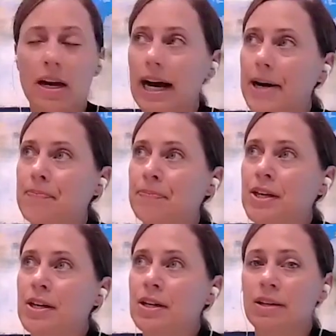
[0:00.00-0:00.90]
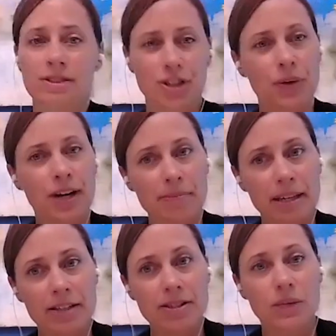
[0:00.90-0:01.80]
Do you know what I
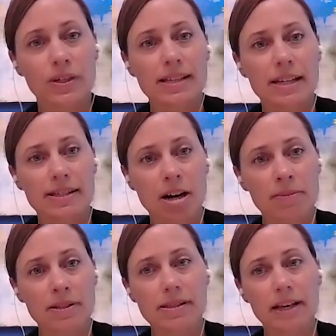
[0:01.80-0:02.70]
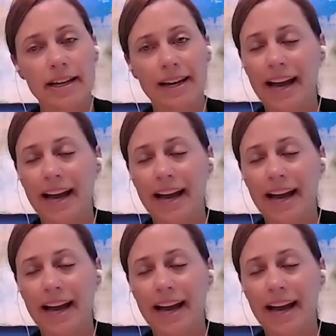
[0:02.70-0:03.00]
mean? So it's almost like,